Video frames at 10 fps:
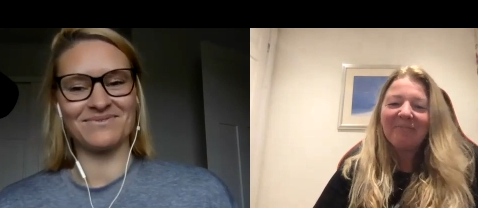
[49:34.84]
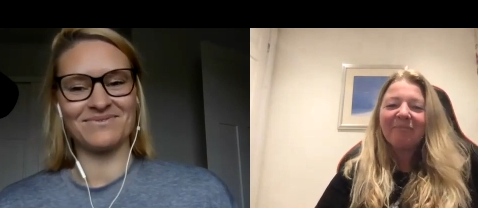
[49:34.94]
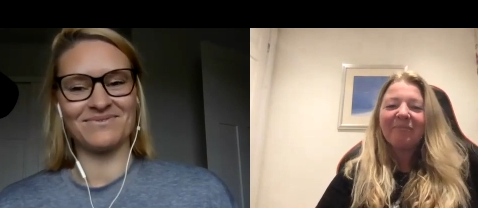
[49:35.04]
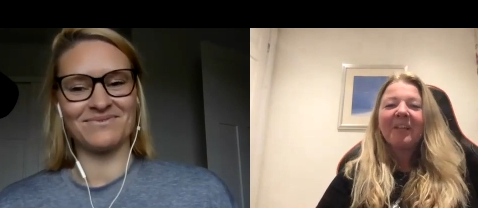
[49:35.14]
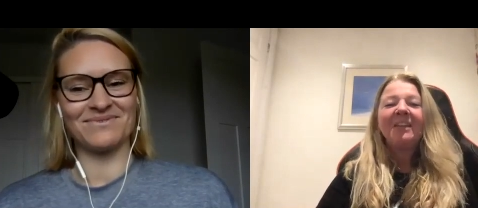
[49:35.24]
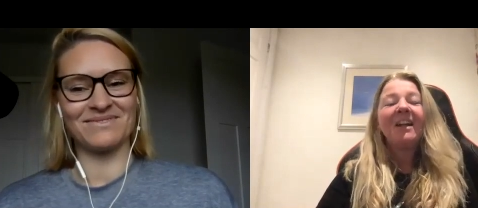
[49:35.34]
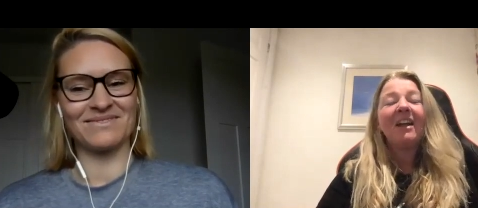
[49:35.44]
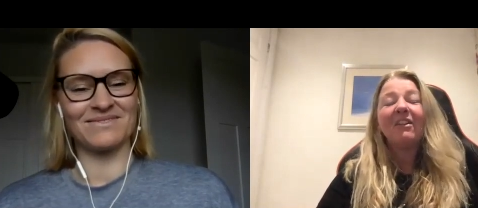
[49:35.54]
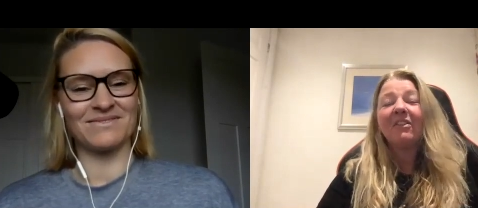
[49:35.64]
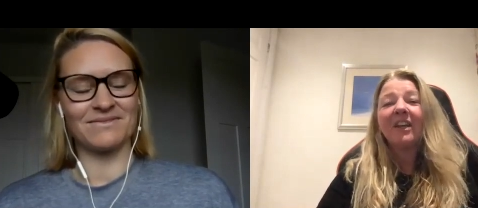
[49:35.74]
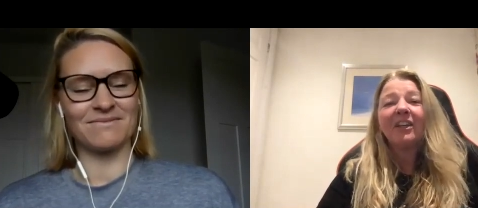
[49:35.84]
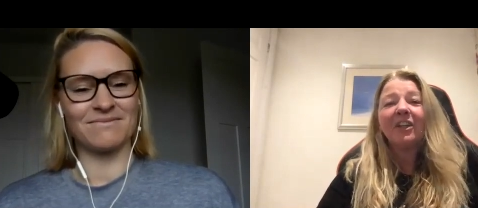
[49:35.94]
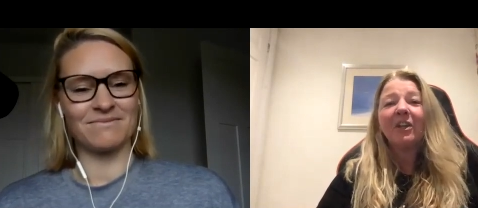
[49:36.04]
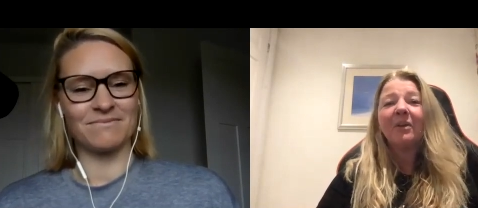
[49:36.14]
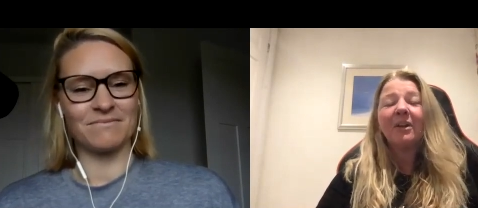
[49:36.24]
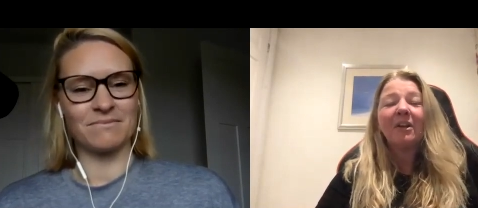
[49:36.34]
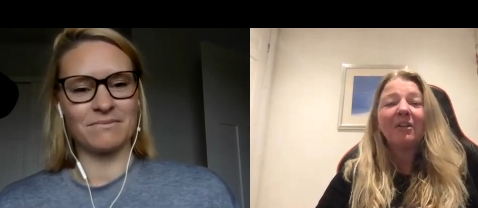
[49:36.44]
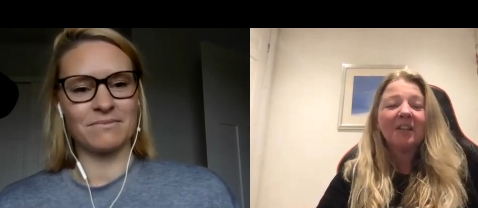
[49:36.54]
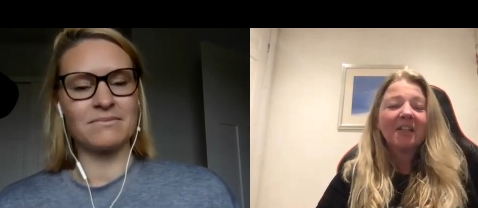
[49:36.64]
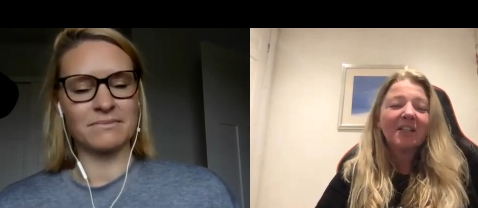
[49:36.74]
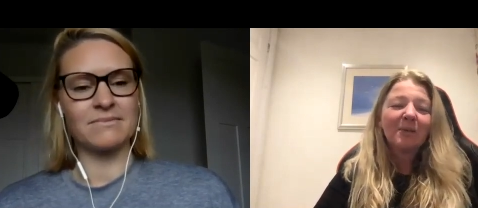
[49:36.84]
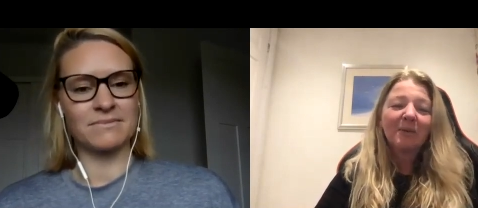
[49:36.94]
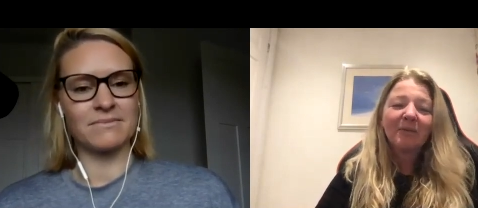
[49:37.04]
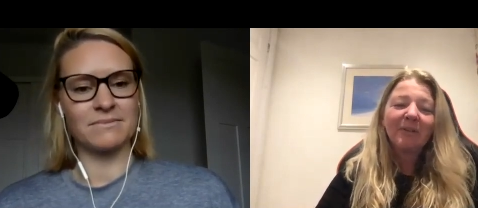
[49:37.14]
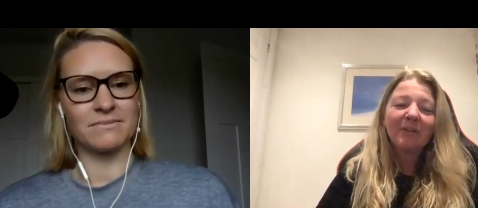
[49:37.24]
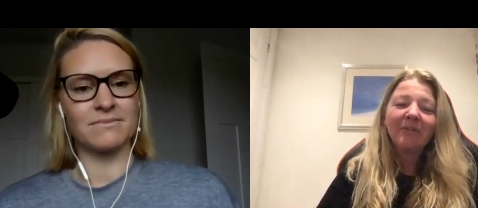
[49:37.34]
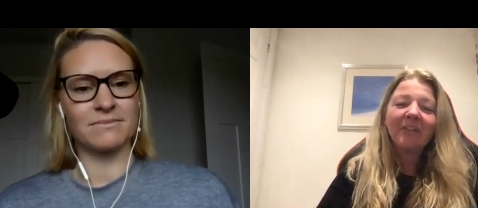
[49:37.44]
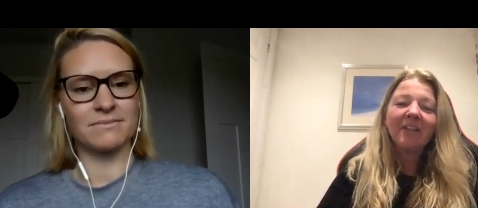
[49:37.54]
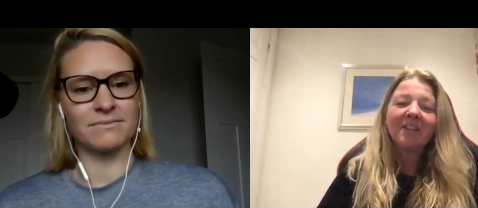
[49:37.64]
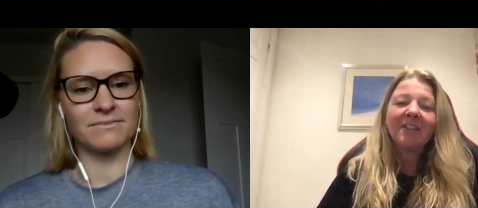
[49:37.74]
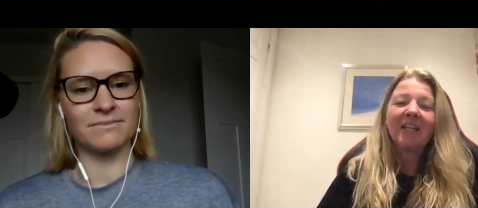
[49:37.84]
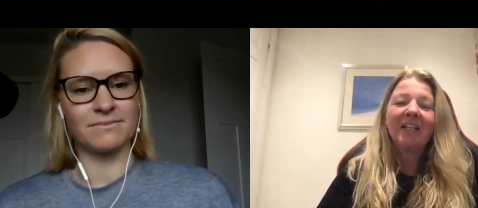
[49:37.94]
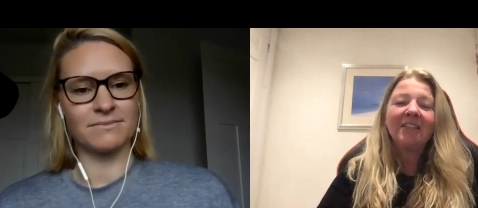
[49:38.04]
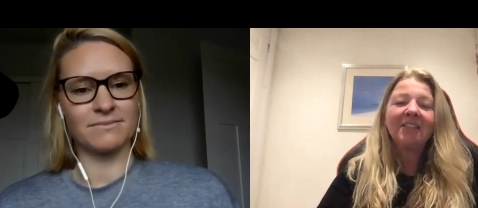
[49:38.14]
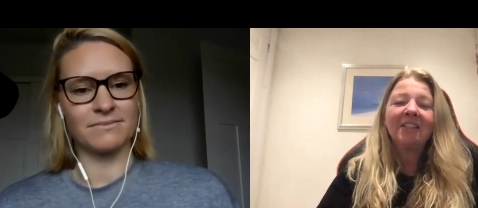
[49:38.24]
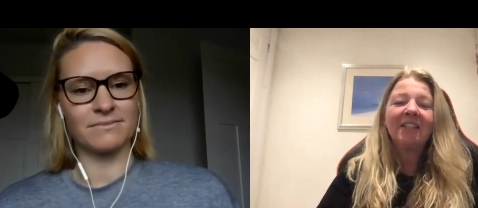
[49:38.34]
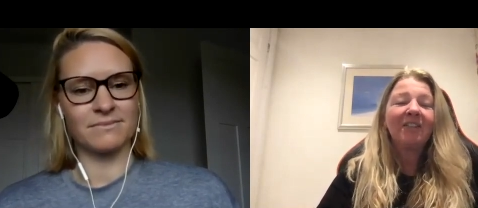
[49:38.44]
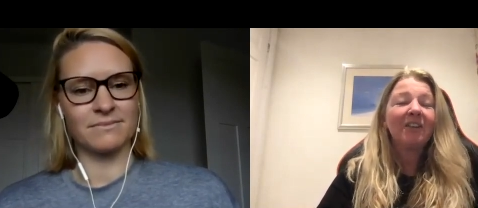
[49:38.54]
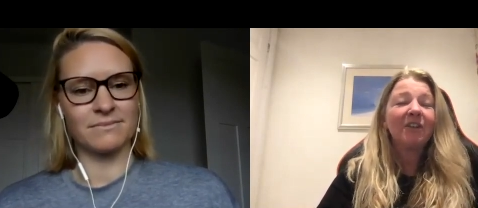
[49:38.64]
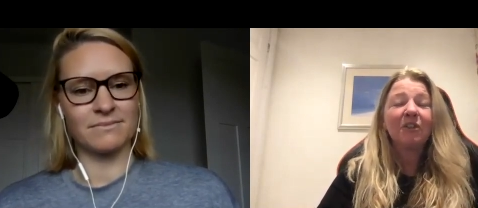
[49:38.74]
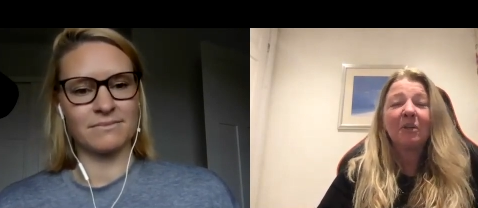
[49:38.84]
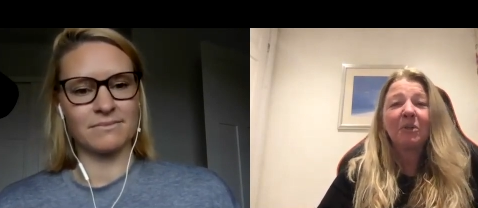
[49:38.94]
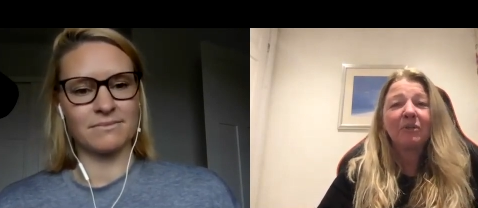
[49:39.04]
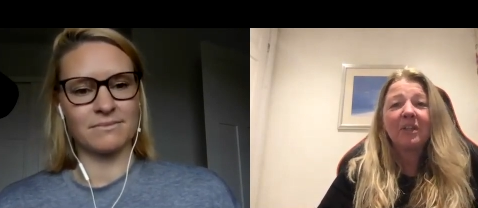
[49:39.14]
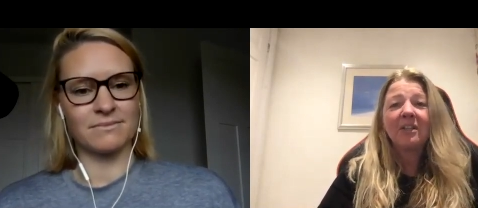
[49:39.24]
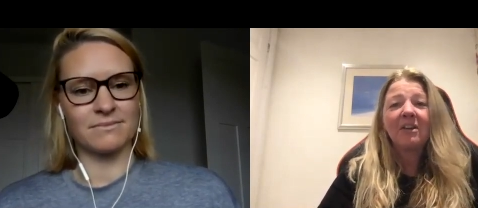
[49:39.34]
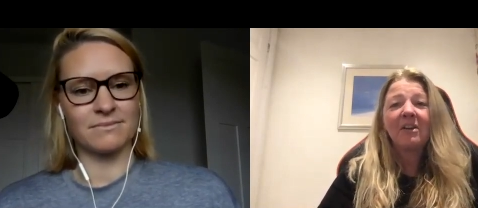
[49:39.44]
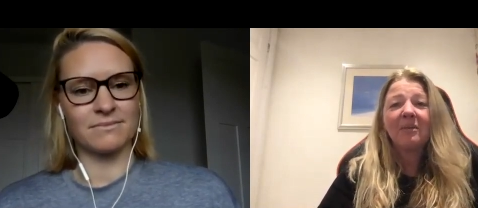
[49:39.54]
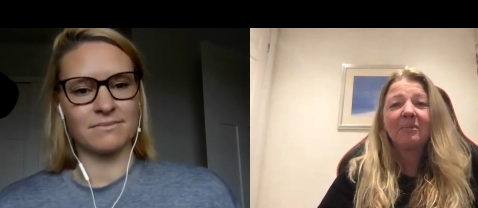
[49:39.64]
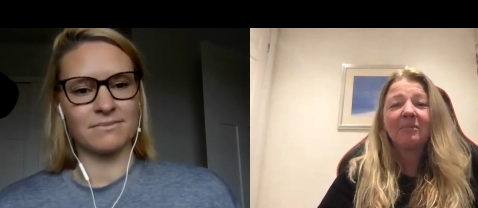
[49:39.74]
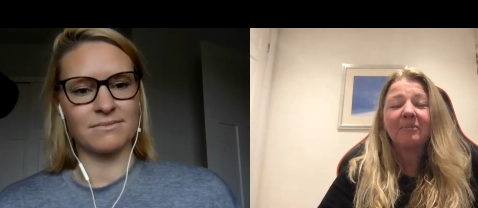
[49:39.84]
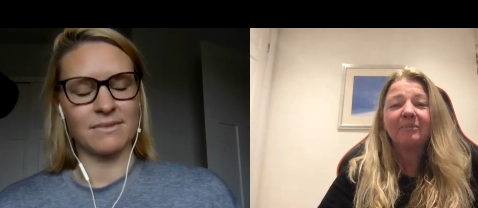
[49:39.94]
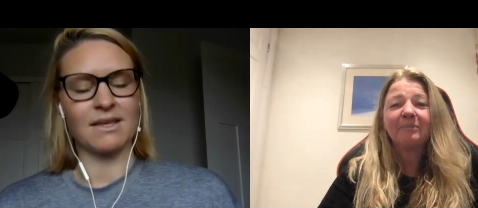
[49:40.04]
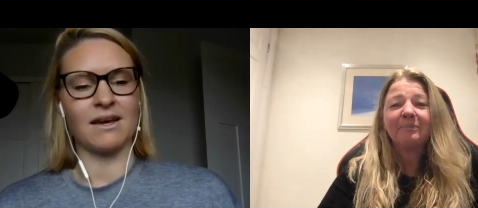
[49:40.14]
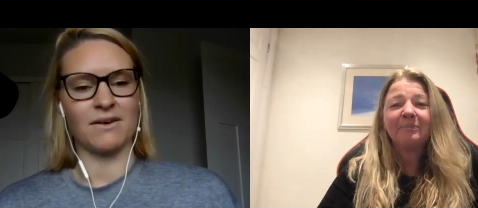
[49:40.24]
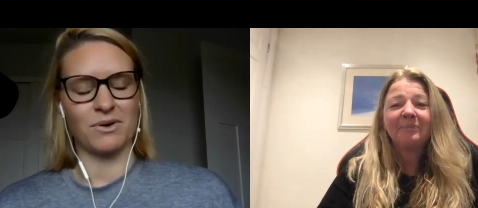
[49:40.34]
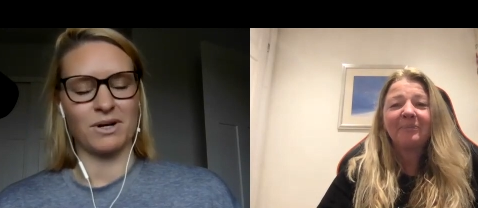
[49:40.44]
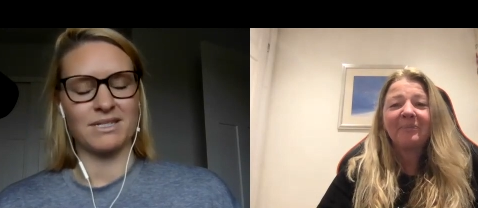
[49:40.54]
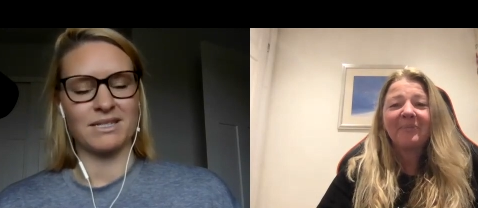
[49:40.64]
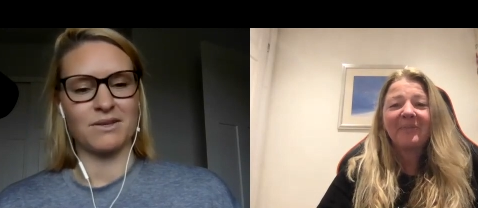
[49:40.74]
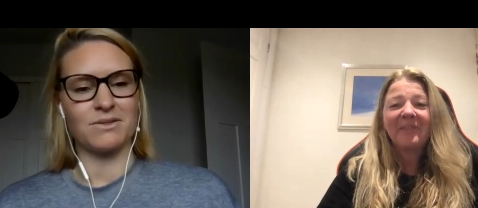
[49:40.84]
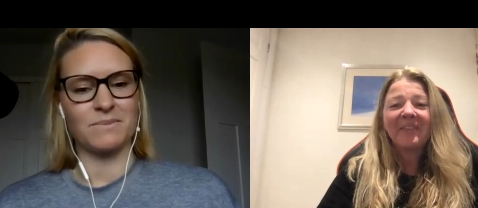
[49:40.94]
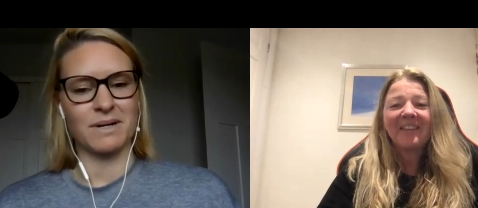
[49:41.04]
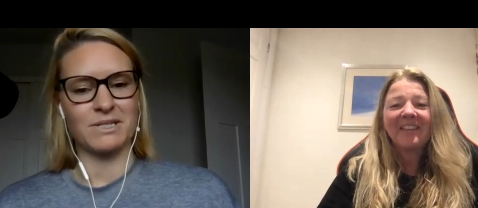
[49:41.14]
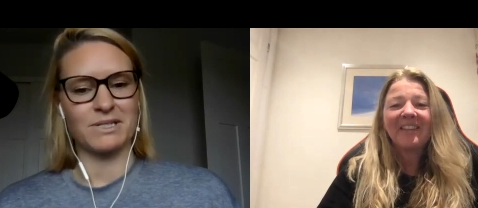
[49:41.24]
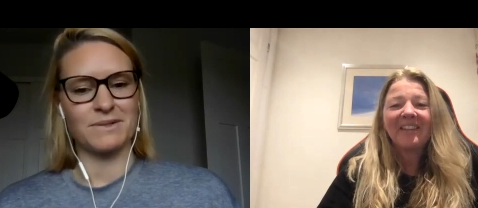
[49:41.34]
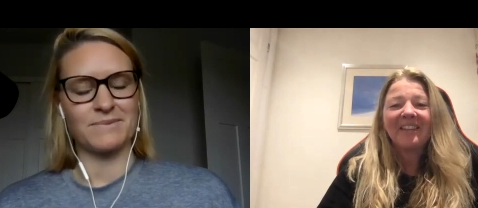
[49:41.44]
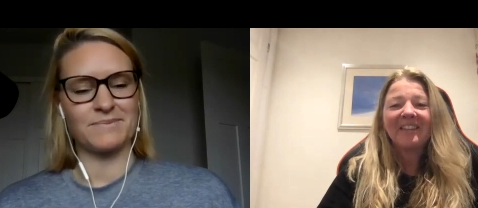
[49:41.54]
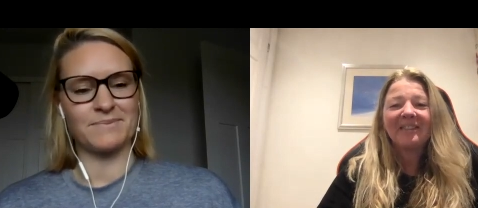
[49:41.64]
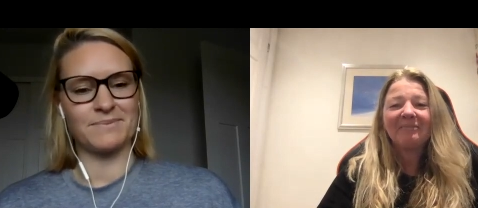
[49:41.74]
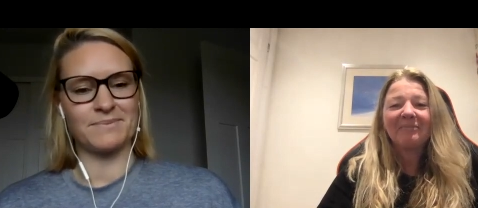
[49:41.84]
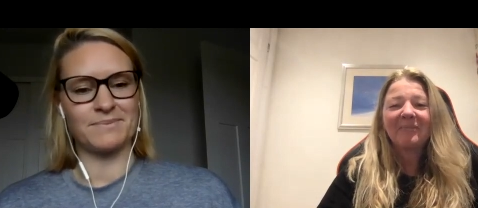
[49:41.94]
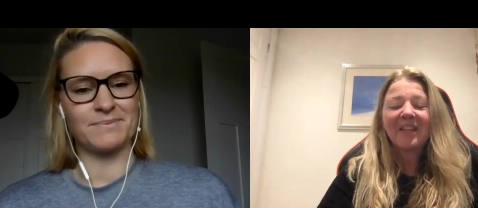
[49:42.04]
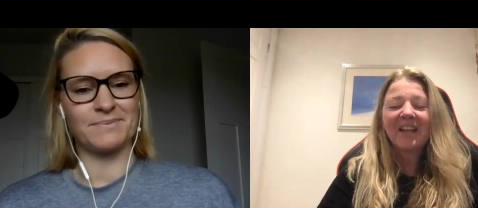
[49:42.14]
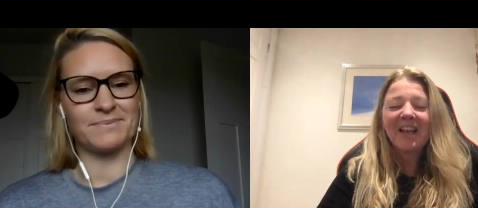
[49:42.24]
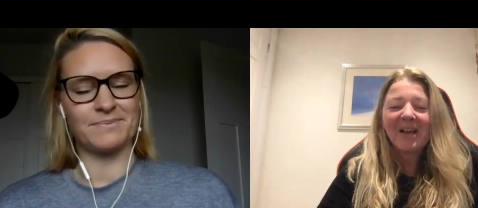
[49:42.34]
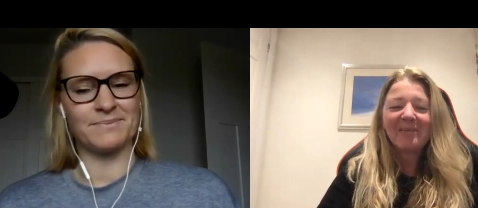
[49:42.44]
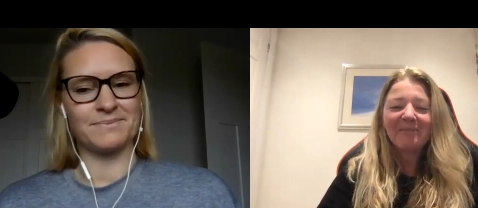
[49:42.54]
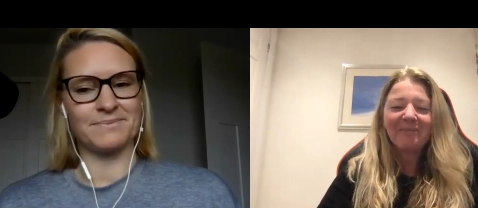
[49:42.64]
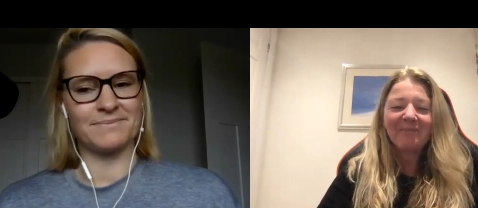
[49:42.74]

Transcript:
Speaker 1: um, yeah, thank you. And I know the listeners will have loved this. And uh, thank you so much for your time.
Speaker 2: Of course. Thank you so much.
Speaker 1: Take care.